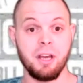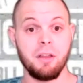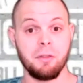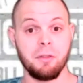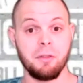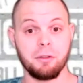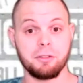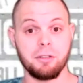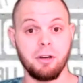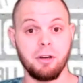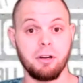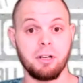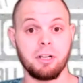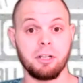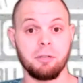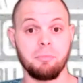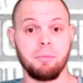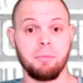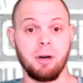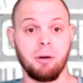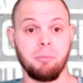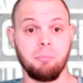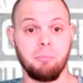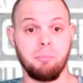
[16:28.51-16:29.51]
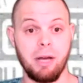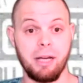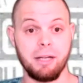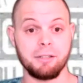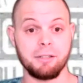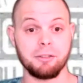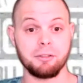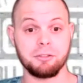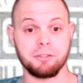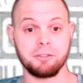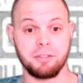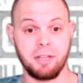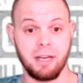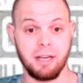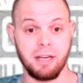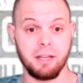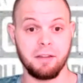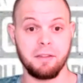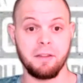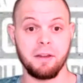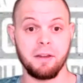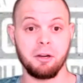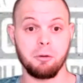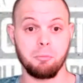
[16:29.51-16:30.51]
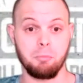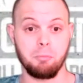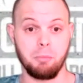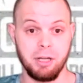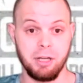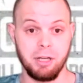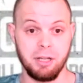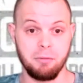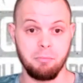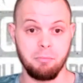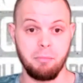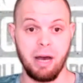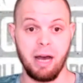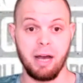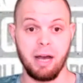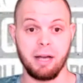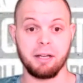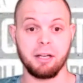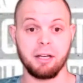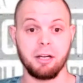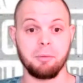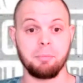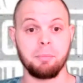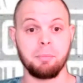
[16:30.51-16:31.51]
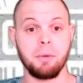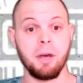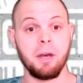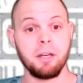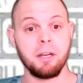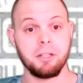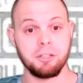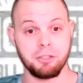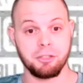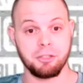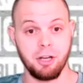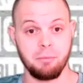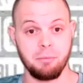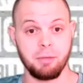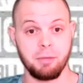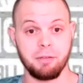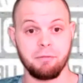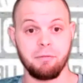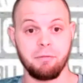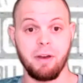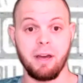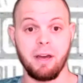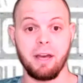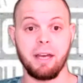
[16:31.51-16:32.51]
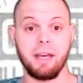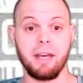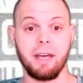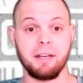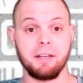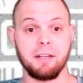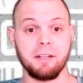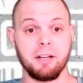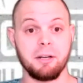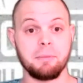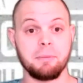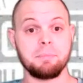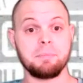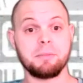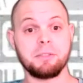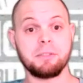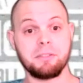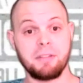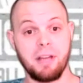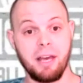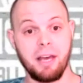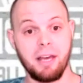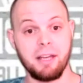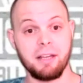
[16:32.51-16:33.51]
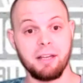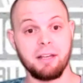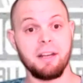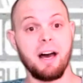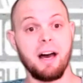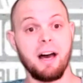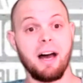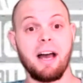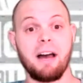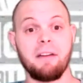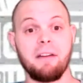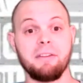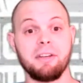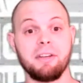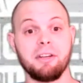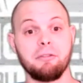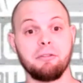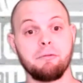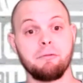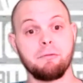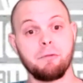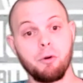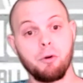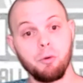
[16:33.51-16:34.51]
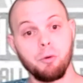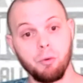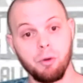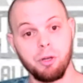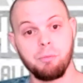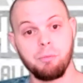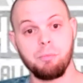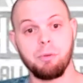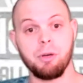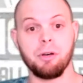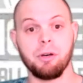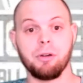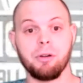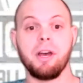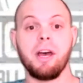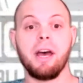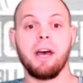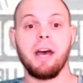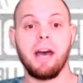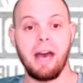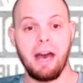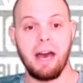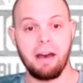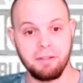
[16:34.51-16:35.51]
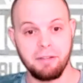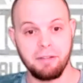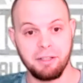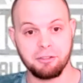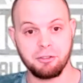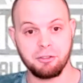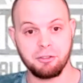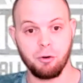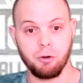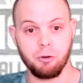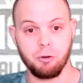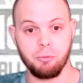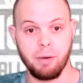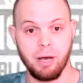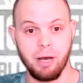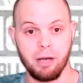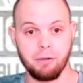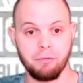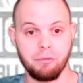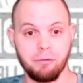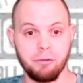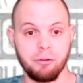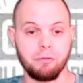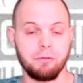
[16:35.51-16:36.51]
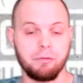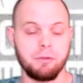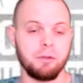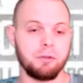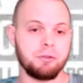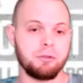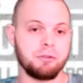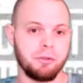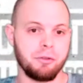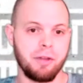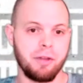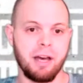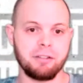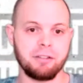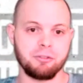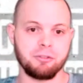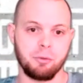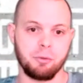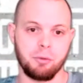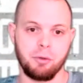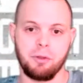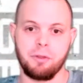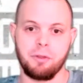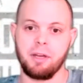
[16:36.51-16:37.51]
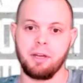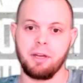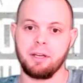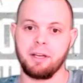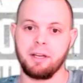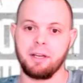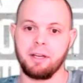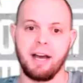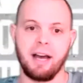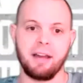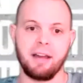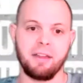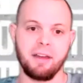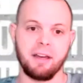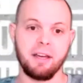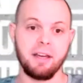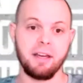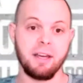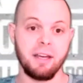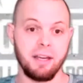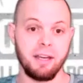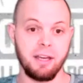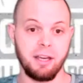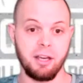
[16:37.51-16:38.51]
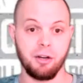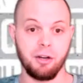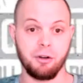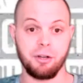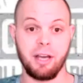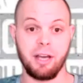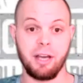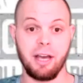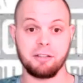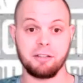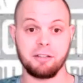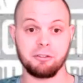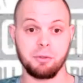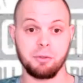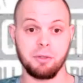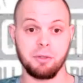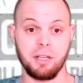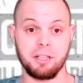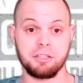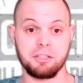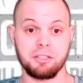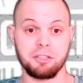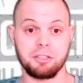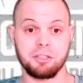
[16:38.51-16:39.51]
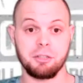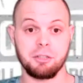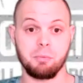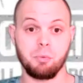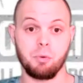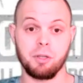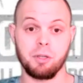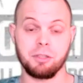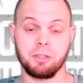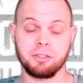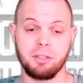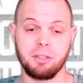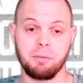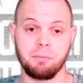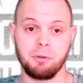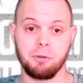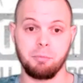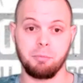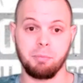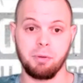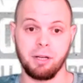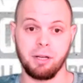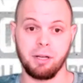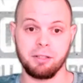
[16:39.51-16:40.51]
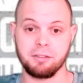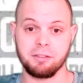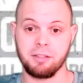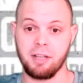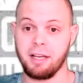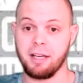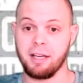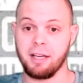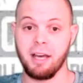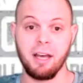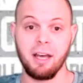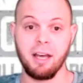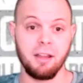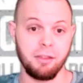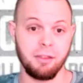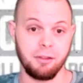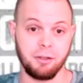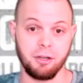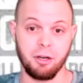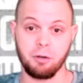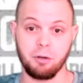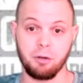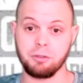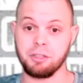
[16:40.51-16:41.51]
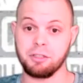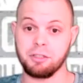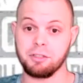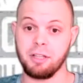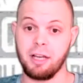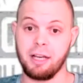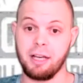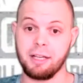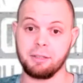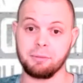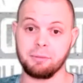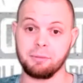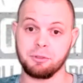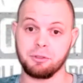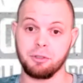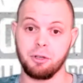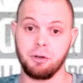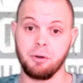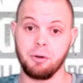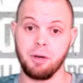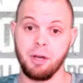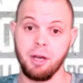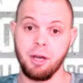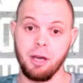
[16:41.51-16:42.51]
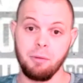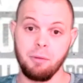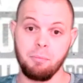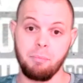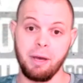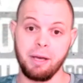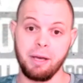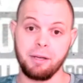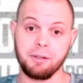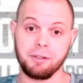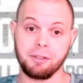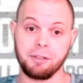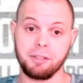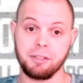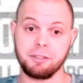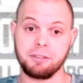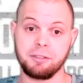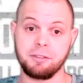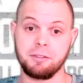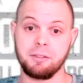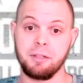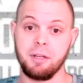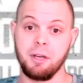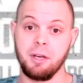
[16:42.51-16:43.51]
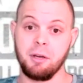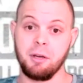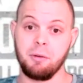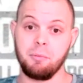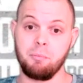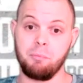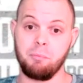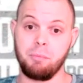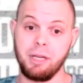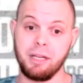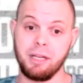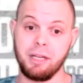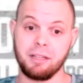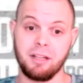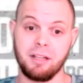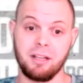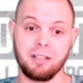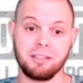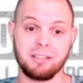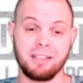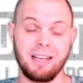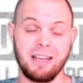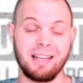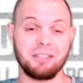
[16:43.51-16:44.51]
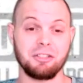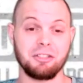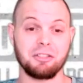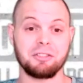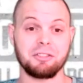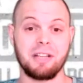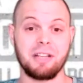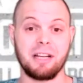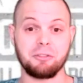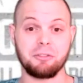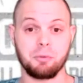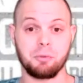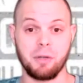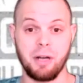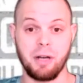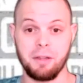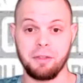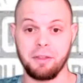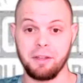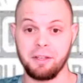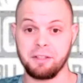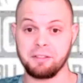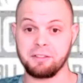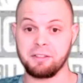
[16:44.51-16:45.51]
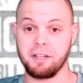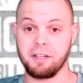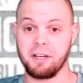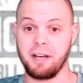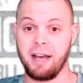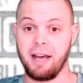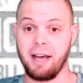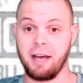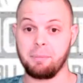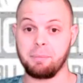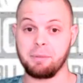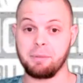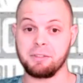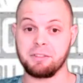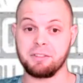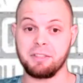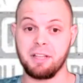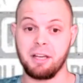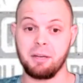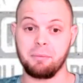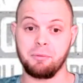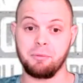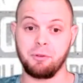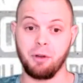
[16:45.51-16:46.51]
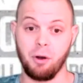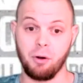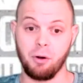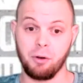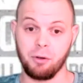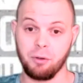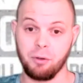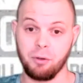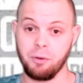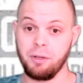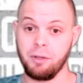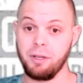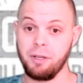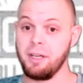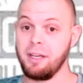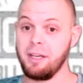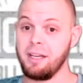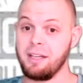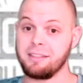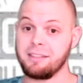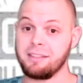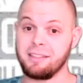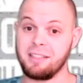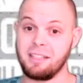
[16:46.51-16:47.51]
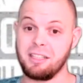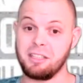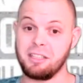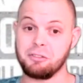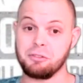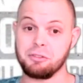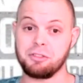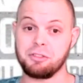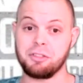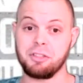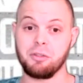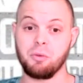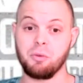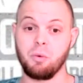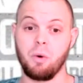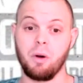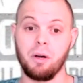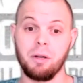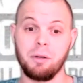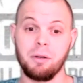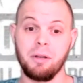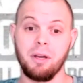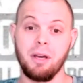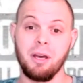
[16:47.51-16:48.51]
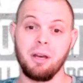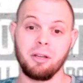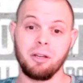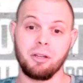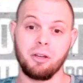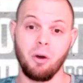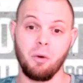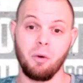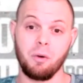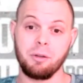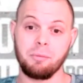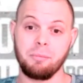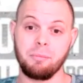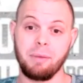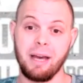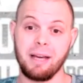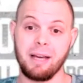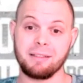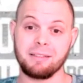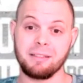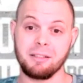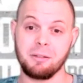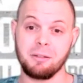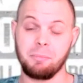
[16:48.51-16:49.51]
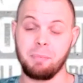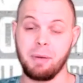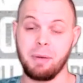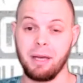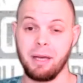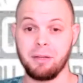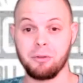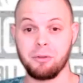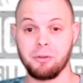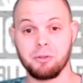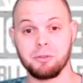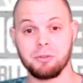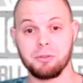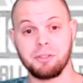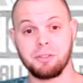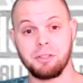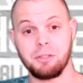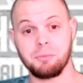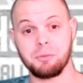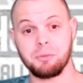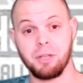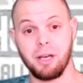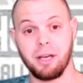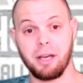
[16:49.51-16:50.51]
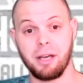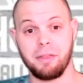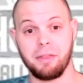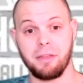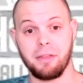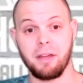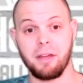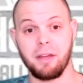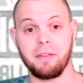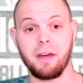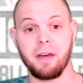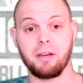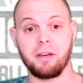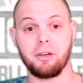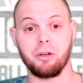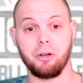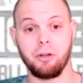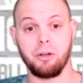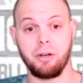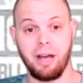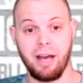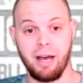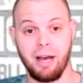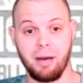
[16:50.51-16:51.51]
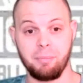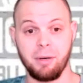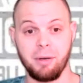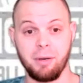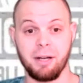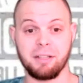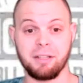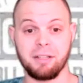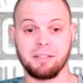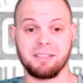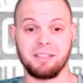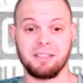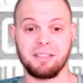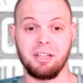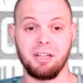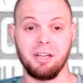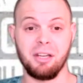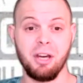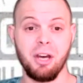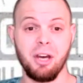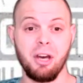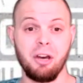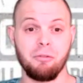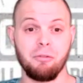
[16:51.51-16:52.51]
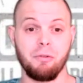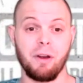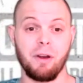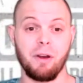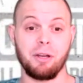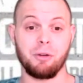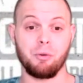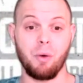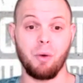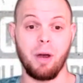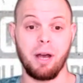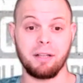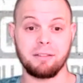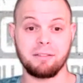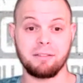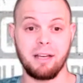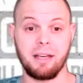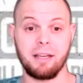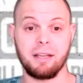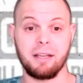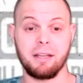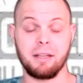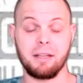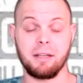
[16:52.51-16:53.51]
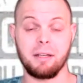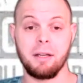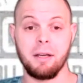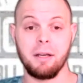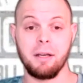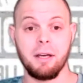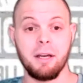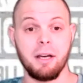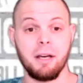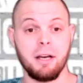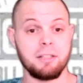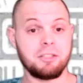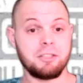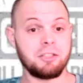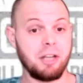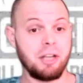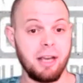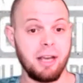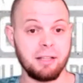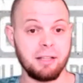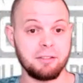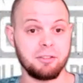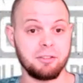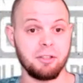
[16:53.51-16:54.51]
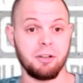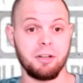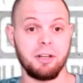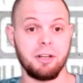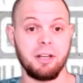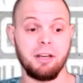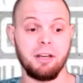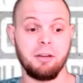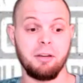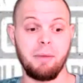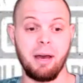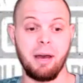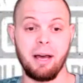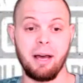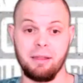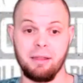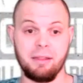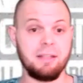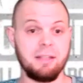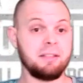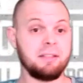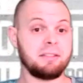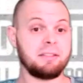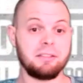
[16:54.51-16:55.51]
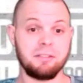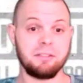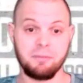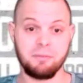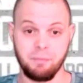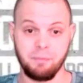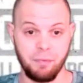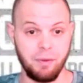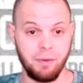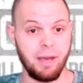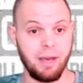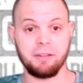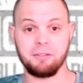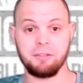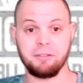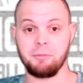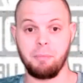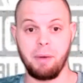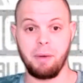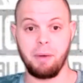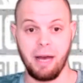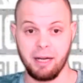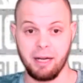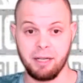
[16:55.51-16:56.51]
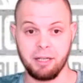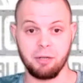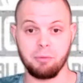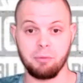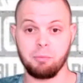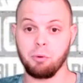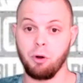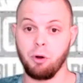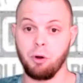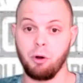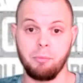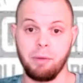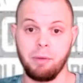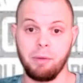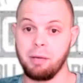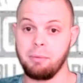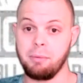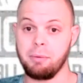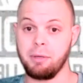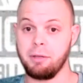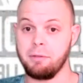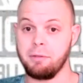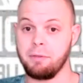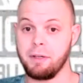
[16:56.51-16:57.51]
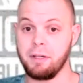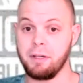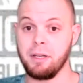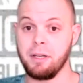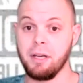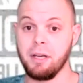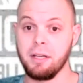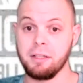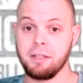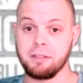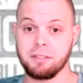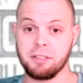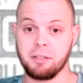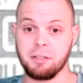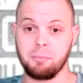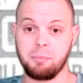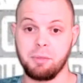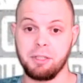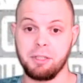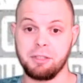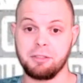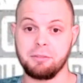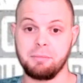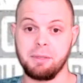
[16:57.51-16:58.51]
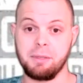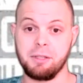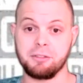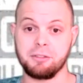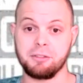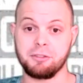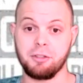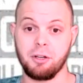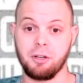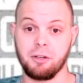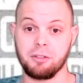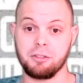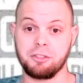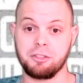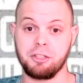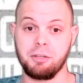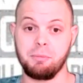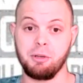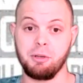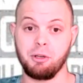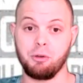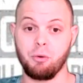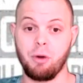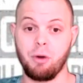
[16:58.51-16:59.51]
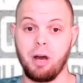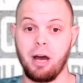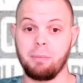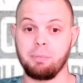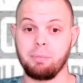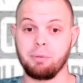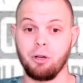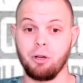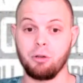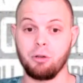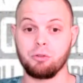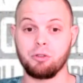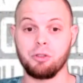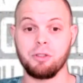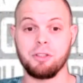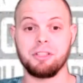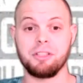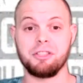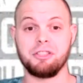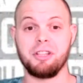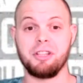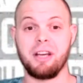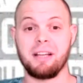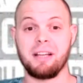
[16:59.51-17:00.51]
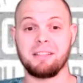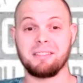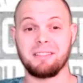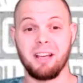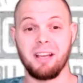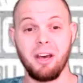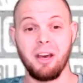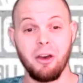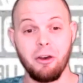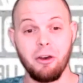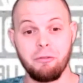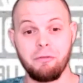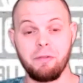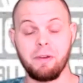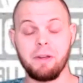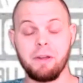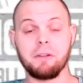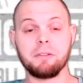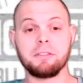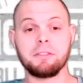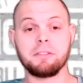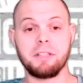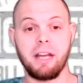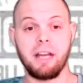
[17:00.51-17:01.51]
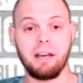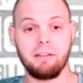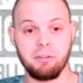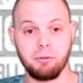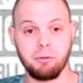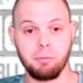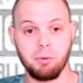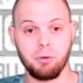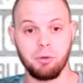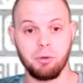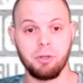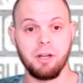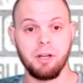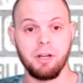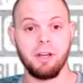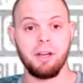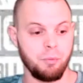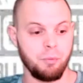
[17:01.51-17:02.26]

They're talking about Baker staying there, being the backup. Sean McVay ended up staying, not having a full rebuild, having his quarterback for the future, that sort of thing. Guy that he already has a relationship with. Some of the players like, the coaches like him. So Baker could be in Los Angeles. That's what I think is going to happen. Sam Darnold is an interesting one. Going back to the Panthers seems like a thing that could happen. I could see Frank Reich taking a chance on him, at least as a backup role, maybe even to compete to be the starter. Jimmy Garoppolo to the Jets feels inevitable.